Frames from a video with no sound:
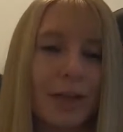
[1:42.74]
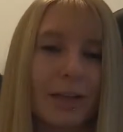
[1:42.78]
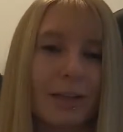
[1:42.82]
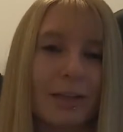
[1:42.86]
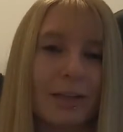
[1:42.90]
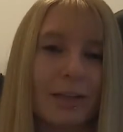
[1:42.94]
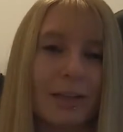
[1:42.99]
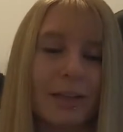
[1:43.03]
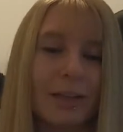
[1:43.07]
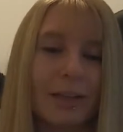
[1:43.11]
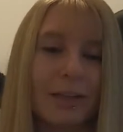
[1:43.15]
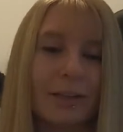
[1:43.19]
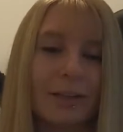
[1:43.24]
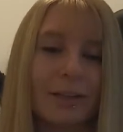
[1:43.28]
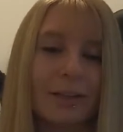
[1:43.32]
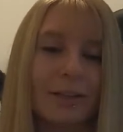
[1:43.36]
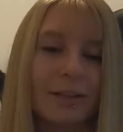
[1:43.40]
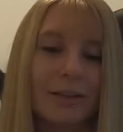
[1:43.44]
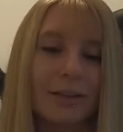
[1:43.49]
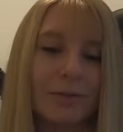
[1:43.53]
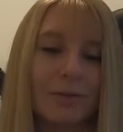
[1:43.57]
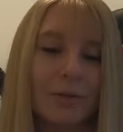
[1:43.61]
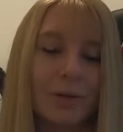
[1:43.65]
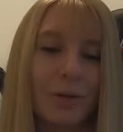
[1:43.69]
And then
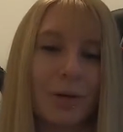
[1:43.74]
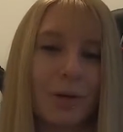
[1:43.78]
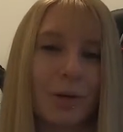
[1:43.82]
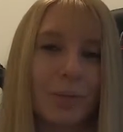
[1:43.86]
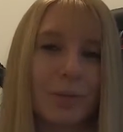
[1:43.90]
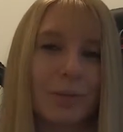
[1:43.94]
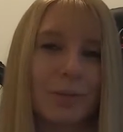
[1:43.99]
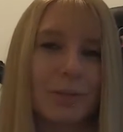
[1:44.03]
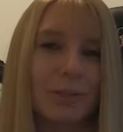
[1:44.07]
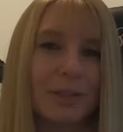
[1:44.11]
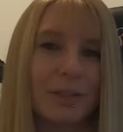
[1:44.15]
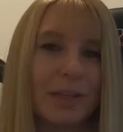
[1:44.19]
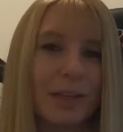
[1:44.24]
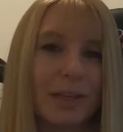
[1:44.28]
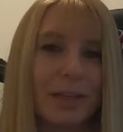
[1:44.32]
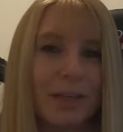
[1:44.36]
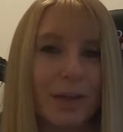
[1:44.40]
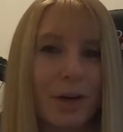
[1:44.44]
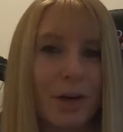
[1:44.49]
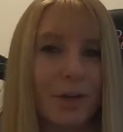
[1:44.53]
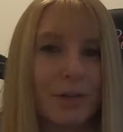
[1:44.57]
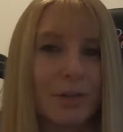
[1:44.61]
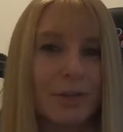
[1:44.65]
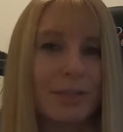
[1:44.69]
rock up to the
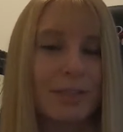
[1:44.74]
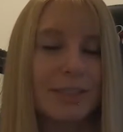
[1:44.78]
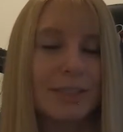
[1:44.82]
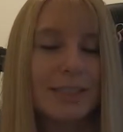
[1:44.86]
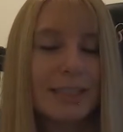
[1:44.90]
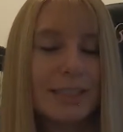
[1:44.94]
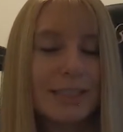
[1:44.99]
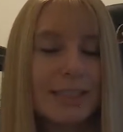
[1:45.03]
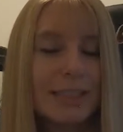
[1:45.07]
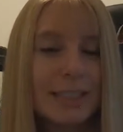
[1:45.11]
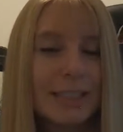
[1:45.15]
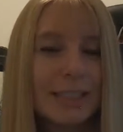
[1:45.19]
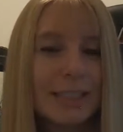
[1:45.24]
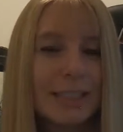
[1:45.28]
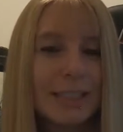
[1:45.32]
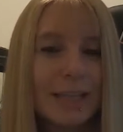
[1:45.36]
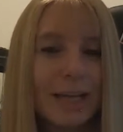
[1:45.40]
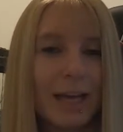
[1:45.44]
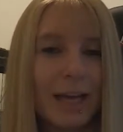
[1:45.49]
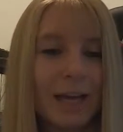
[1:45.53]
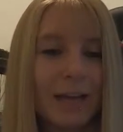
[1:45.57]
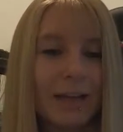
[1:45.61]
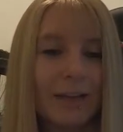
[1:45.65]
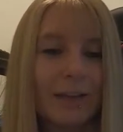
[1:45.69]
ER in the city.
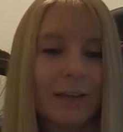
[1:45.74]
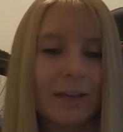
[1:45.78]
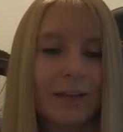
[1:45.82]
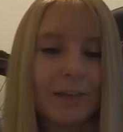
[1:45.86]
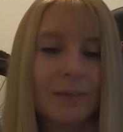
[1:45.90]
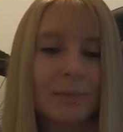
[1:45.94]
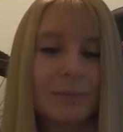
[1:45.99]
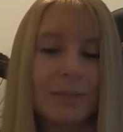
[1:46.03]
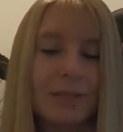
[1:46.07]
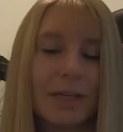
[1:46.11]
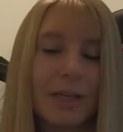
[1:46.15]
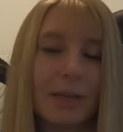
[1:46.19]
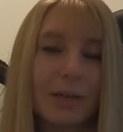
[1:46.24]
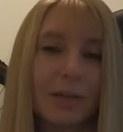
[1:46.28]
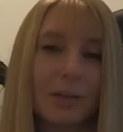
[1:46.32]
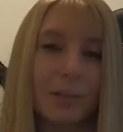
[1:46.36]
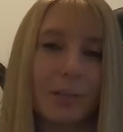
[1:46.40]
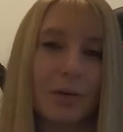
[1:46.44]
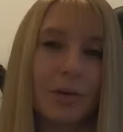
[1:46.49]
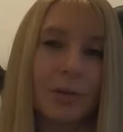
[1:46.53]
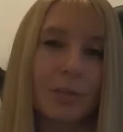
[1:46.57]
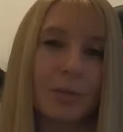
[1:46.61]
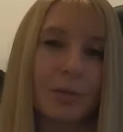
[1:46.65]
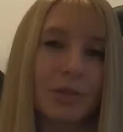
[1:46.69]
And then I'm taken
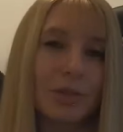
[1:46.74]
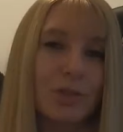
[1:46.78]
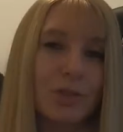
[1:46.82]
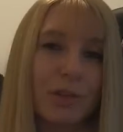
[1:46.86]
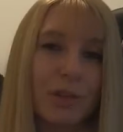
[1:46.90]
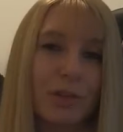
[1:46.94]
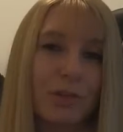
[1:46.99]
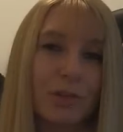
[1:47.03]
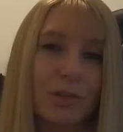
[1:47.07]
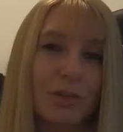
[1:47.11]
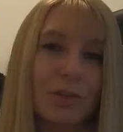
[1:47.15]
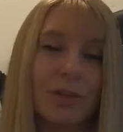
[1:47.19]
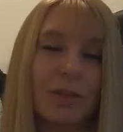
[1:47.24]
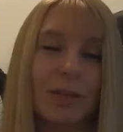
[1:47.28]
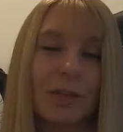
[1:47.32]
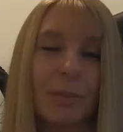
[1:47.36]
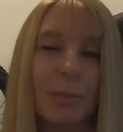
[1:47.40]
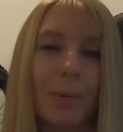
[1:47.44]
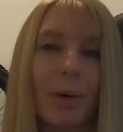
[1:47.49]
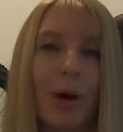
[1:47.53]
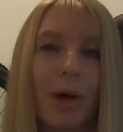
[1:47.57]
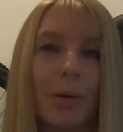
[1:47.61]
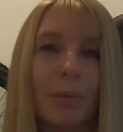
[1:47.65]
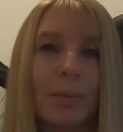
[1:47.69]
pretty much straight through to the
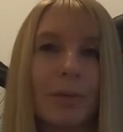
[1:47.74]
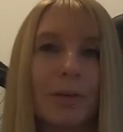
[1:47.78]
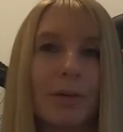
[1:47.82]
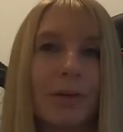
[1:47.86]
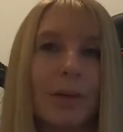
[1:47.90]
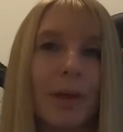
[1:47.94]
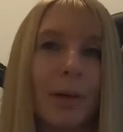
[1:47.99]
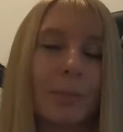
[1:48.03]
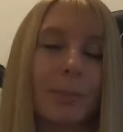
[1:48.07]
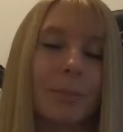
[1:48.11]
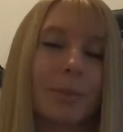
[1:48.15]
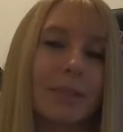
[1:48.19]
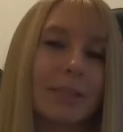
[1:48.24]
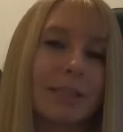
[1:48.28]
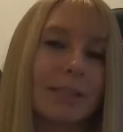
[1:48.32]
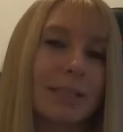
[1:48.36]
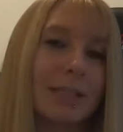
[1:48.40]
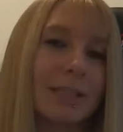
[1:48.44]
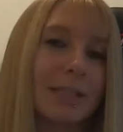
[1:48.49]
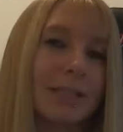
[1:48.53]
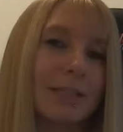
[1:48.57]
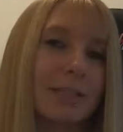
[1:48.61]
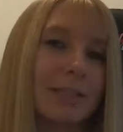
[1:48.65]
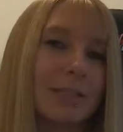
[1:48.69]
apartment,
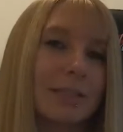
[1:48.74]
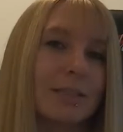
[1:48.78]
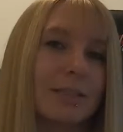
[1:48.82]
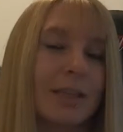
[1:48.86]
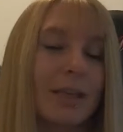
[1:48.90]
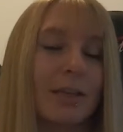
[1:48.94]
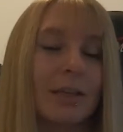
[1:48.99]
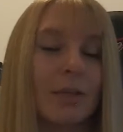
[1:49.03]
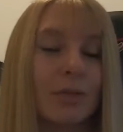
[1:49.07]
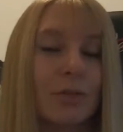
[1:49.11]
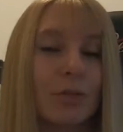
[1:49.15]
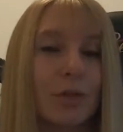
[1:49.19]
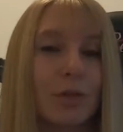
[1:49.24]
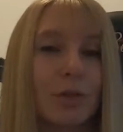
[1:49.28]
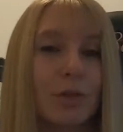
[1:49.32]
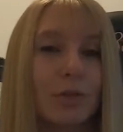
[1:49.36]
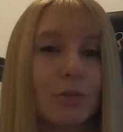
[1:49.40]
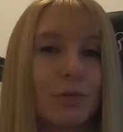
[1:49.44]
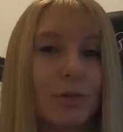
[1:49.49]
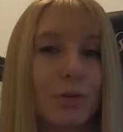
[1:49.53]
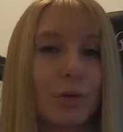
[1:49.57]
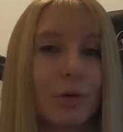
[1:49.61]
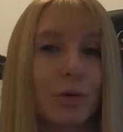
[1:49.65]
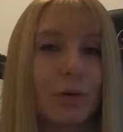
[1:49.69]
admitted, sent through
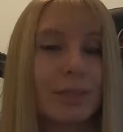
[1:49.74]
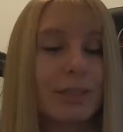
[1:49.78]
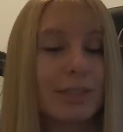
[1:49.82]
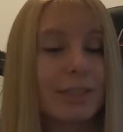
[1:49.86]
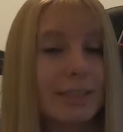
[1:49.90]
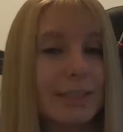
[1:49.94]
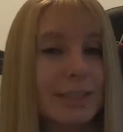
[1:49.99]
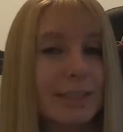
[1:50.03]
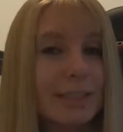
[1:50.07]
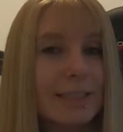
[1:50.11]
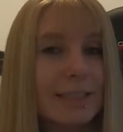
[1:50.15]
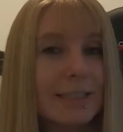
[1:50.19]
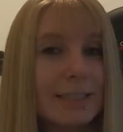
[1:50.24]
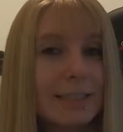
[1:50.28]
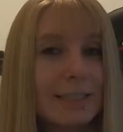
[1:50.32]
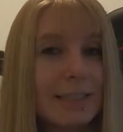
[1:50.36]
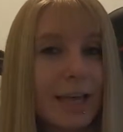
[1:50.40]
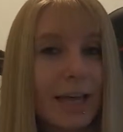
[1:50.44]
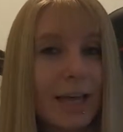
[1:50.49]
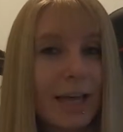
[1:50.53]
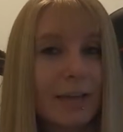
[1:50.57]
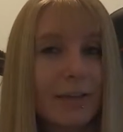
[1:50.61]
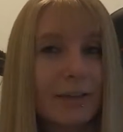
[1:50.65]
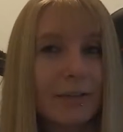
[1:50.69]
for the CT
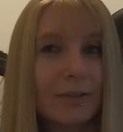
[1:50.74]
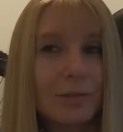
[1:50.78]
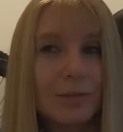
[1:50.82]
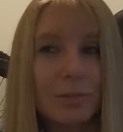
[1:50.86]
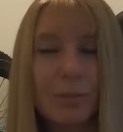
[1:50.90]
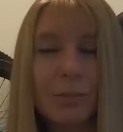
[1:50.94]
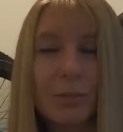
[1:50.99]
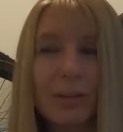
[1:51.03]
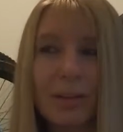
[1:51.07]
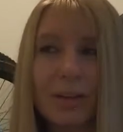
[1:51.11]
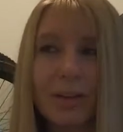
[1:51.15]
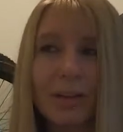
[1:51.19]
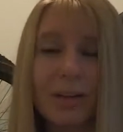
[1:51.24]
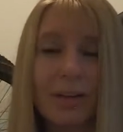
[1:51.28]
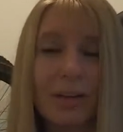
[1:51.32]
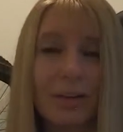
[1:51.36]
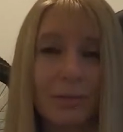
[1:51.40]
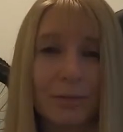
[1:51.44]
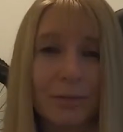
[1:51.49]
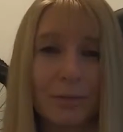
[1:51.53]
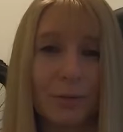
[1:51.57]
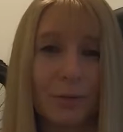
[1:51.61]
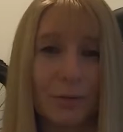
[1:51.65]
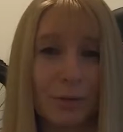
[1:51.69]
scan. It's probably like
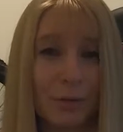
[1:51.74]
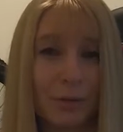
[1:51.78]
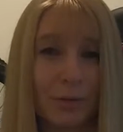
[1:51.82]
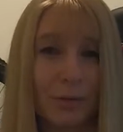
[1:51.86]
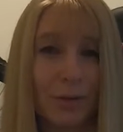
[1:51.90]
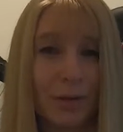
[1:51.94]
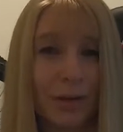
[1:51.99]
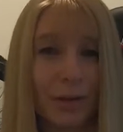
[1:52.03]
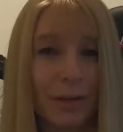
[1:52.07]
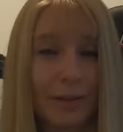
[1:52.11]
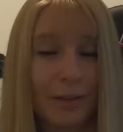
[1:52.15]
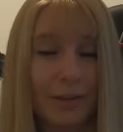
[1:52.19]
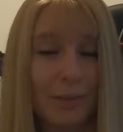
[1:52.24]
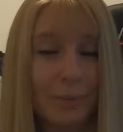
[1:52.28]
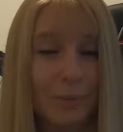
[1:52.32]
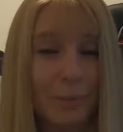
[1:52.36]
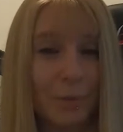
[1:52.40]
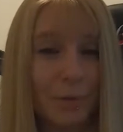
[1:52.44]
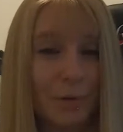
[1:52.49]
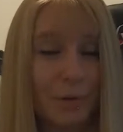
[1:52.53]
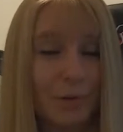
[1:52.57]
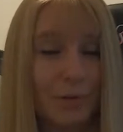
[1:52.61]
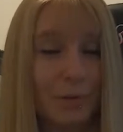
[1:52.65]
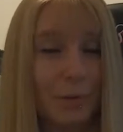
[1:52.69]
11 o'clock at night at this
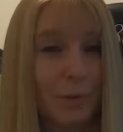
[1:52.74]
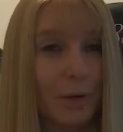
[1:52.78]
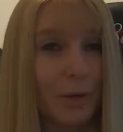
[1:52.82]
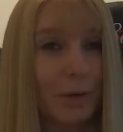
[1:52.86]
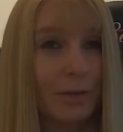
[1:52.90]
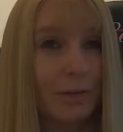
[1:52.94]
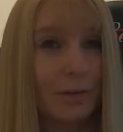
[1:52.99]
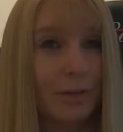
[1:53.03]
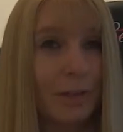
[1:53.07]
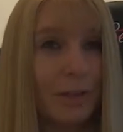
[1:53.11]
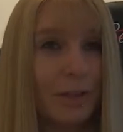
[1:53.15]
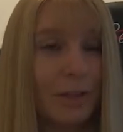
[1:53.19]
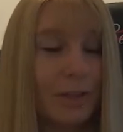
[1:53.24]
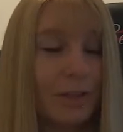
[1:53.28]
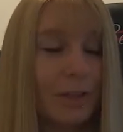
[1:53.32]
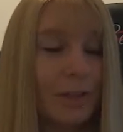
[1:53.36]
point as well.